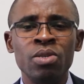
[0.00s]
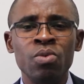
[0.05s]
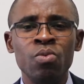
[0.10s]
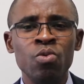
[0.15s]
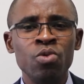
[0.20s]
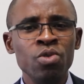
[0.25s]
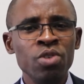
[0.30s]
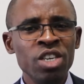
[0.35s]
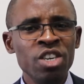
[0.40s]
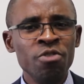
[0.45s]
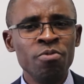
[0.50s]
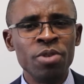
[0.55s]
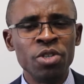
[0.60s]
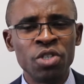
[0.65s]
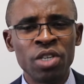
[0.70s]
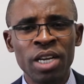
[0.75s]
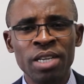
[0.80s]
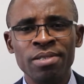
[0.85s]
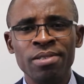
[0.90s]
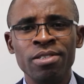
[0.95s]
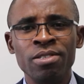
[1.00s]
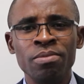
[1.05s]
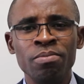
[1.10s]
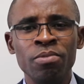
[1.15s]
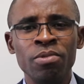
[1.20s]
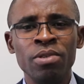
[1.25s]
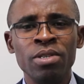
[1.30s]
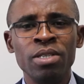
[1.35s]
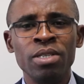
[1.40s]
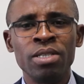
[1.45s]
Will you give me a chance this
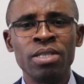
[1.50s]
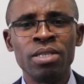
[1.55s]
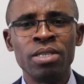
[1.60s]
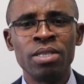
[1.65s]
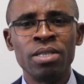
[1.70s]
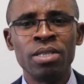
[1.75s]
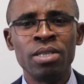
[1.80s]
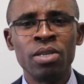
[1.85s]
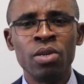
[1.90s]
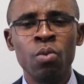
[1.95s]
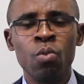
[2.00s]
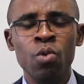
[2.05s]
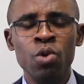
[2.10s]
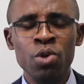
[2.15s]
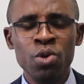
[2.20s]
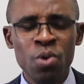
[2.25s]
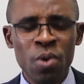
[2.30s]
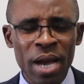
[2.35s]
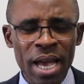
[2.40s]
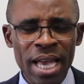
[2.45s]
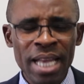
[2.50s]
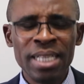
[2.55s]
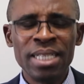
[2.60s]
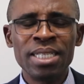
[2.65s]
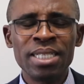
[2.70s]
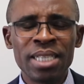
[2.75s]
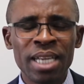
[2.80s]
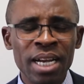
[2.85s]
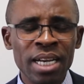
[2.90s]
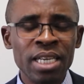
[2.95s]
morning? Will you
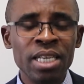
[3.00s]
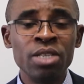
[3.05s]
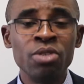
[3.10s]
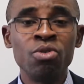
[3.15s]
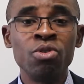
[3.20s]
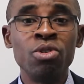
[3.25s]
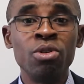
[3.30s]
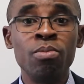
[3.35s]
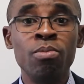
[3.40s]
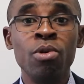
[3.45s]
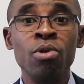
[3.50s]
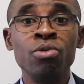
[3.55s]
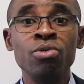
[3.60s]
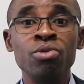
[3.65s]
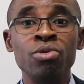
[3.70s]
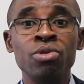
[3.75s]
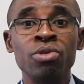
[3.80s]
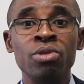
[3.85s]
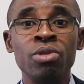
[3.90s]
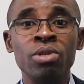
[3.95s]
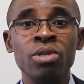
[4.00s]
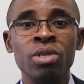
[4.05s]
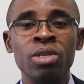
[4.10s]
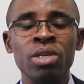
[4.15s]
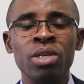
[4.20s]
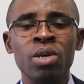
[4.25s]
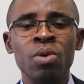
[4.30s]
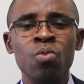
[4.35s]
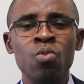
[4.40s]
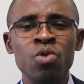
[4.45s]
enter into the boat?
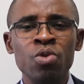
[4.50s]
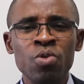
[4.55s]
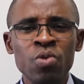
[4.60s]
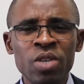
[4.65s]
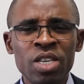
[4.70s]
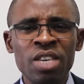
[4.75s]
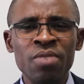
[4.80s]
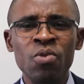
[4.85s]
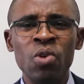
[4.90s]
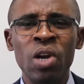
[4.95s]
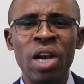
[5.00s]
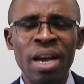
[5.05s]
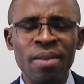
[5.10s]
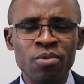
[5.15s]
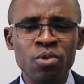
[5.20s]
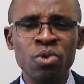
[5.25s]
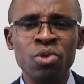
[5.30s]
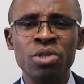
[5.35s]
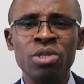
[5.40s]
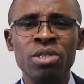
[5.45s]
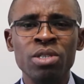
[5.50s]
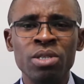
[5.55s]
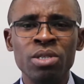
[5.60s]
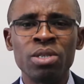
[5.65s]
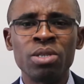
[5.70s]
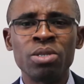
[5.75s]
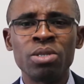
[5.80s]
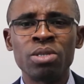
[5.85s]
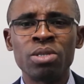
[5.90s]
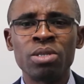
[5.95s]
Will you give your life to
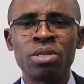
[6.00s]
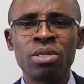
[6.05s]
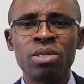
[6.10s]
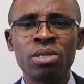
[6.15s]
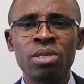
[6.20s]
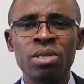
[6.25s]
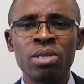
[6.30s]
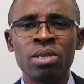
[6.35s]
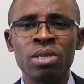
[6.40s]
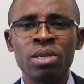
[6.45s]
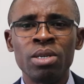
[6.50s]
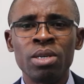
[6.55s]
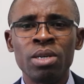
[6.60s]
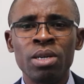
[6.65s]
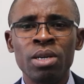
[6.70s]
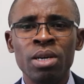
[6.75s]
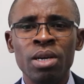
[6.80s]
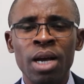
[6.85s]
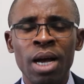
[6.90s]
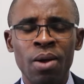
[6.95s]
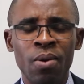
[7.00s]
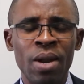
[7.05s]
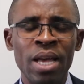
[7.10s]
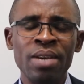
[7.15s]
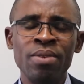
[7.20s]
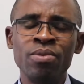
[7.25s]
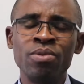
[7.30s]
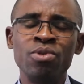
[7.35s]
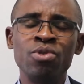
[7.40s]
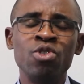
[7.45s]
Jesus? I'd
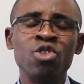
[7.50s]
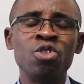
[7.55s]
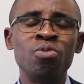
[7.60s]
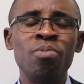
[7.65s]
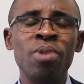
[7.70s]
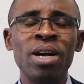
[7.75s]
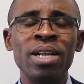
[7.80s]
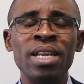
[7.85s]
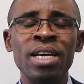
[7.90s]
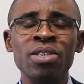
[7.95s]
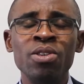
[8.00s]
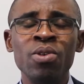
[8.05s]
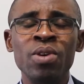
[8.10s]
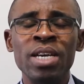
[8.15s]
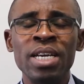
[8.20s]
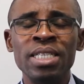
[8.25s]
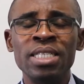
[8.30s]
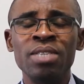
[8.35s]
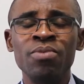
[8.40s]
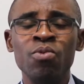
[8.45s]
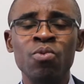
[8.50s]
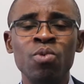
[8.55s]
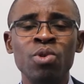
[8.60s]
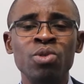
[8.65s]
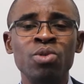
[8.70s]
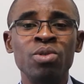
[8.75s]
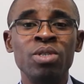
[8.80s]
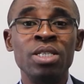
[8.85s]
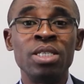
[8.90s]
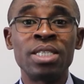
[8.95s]
like you to just bow down your heads if you
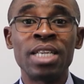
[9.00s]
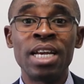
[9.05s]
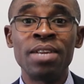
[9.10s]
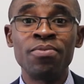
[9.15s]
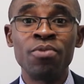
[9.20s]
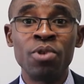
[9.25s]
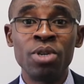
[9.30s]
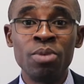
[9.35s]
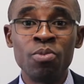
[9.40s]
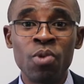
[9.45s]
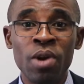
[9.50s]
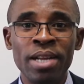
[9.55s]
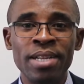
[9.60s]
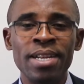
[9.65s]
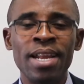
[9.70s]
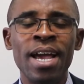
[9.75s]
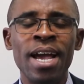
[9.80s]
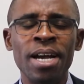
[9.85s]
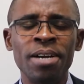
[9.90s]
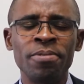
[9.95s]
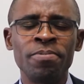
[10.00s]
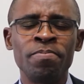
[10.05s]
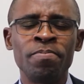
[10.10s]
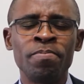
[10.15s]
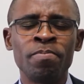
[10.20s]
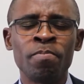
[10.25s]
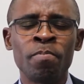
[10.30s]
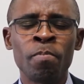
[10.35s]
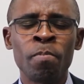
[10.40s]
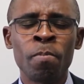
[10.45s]
want to decide for him right
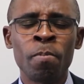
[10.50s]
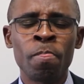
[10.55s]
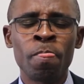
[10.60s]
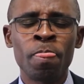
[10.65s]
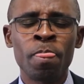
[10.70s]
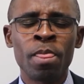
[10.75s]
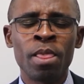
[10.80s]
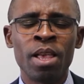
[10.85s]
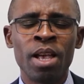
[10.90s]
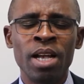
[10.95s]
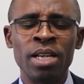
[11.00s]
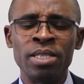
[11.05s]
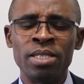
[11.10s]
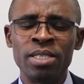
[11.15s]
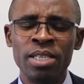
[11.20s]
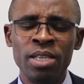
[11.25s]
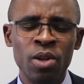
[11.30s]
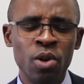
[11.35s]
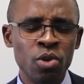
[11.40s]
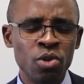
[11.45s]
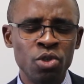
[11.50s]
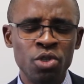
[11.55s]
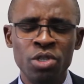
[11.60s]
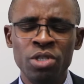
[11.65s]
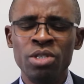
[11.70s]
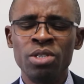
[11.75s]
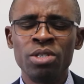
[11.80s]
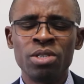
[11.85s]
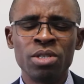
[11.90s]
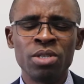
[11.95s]
now. And say, Lord
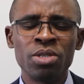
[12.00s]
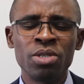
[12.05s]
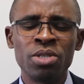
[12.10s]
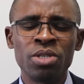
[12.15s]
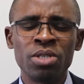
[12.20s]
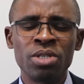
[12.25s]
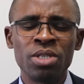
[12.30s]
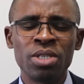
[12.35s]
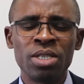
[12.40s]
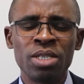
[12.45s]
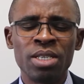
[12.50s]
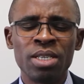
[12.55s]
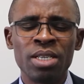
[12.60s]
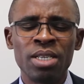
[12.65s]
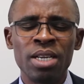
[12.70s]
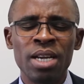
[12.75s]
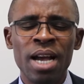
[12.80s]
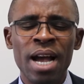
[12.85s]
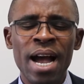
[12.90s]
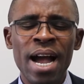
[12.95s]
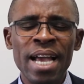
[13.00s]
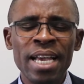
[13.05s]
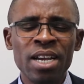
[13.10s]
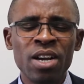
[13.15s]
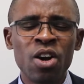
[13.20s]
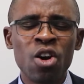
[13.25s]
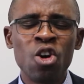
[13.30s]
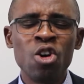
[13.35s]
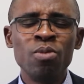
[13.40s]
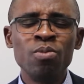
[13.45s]
Jesus, I
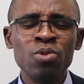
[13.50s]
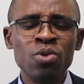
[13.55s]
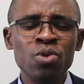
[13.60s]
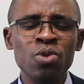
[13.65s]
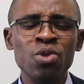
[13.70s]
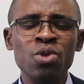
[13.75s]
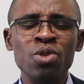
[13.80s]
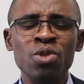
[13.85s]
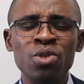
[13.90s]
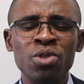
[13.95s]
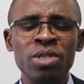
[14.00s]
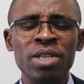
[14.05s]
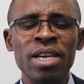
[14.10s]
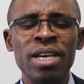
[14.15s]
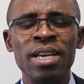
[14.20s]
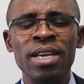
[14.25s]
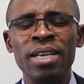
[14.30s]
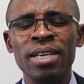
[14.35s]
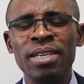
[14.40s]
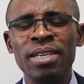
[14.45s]
come to you today.